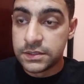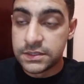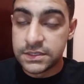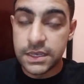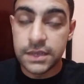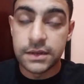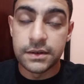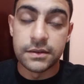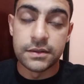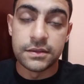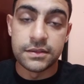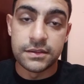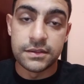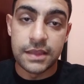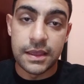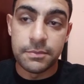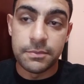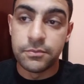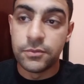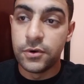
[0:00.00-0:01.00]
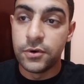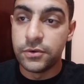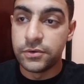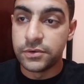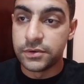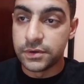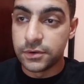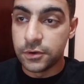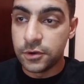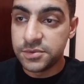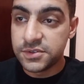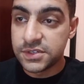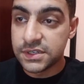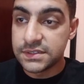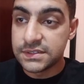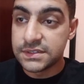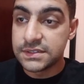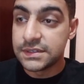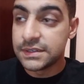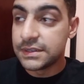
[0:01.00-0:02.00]
then tap more
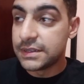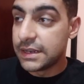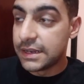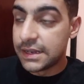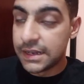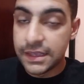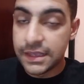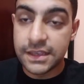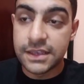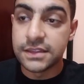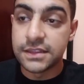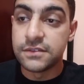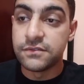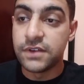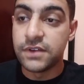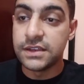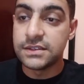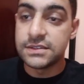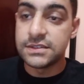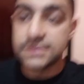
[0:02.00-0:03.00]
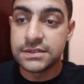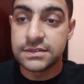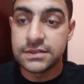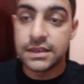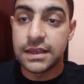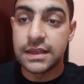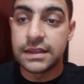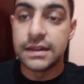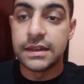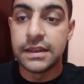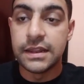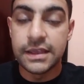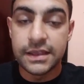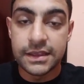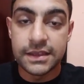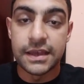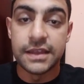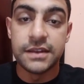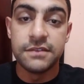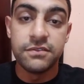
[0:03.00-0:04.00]
options, link devices,
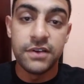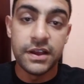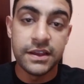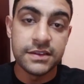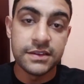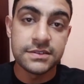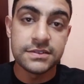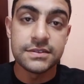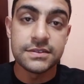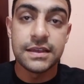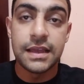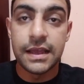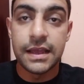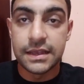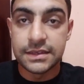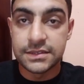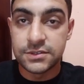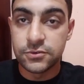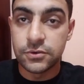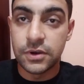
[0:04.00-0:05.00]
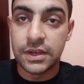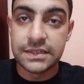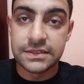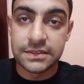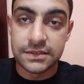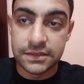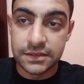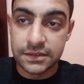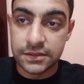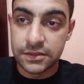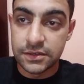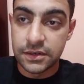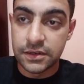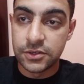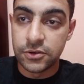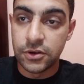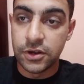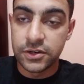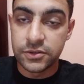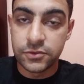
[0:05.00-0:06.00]
link a device as you
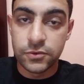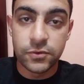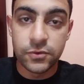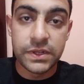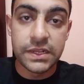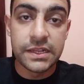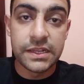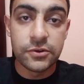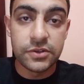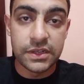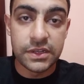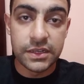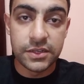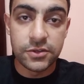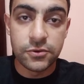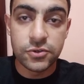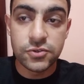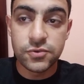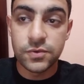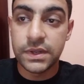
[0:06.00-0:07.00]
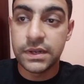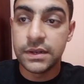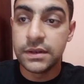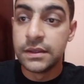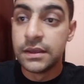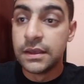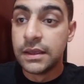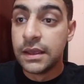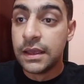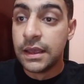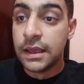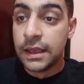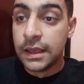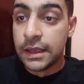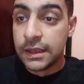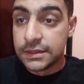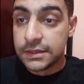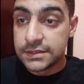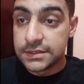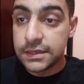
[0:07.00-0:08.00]
are doing usual.
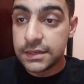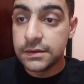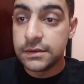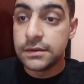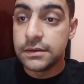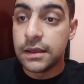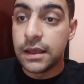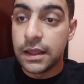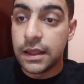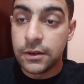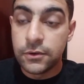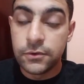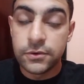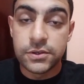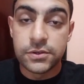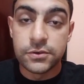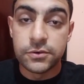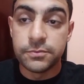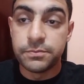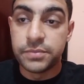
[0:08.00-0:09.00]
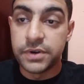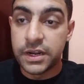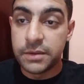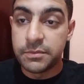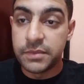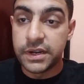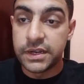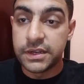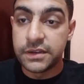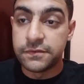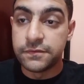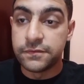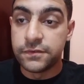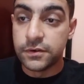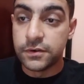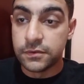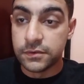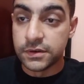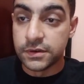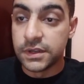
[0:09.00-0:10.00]
Then unlock your primary
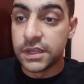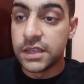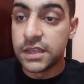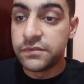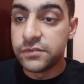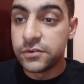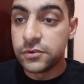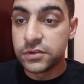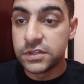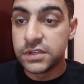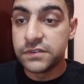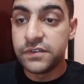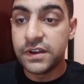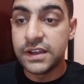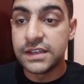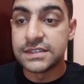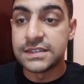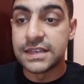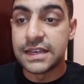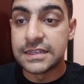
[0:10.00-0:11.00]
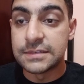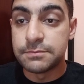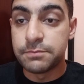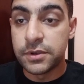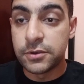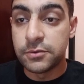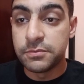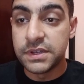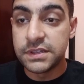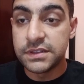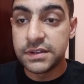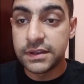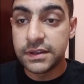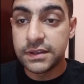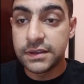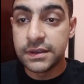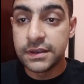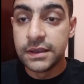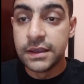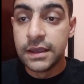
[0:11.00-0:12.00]
phone. If your device has biometric